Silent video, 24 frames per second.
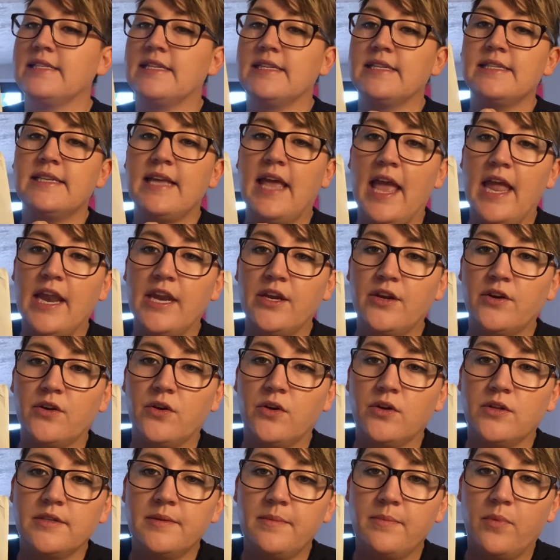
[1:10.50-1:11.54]

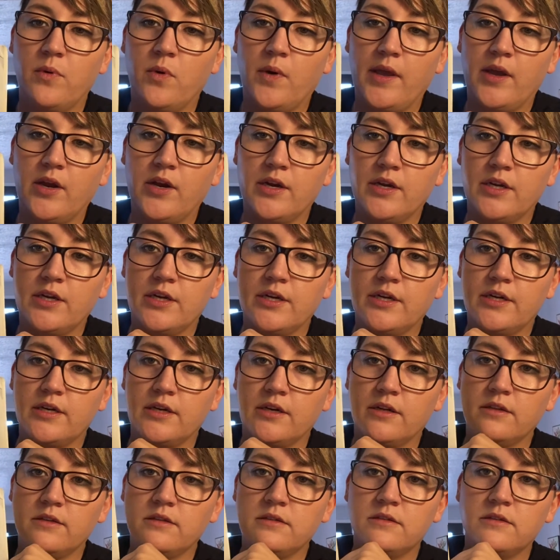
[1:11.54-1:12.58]
10-year-old boy or
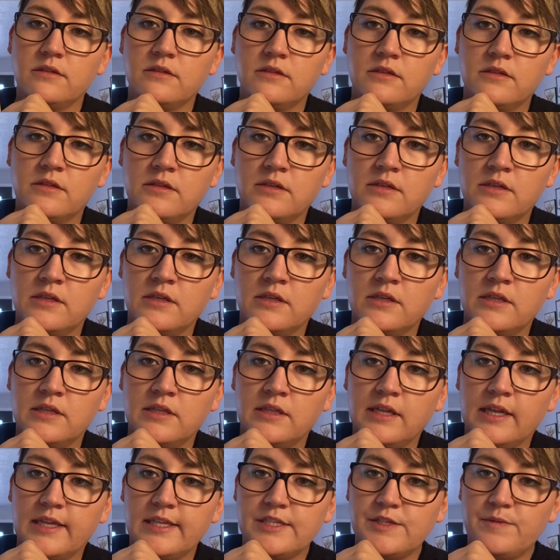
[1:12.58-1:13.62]
girl.
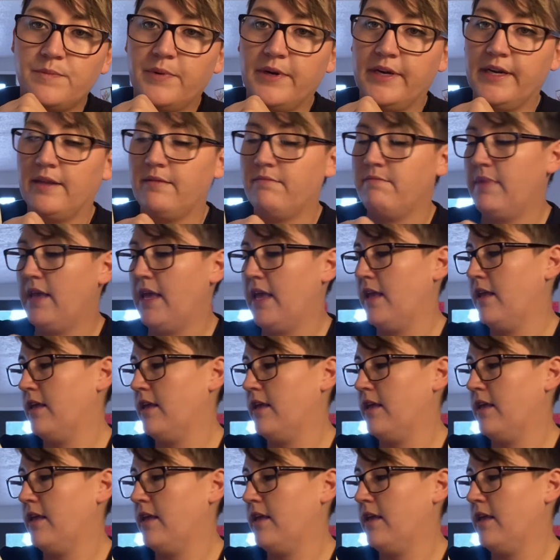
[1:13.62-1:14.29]
That's pretty big.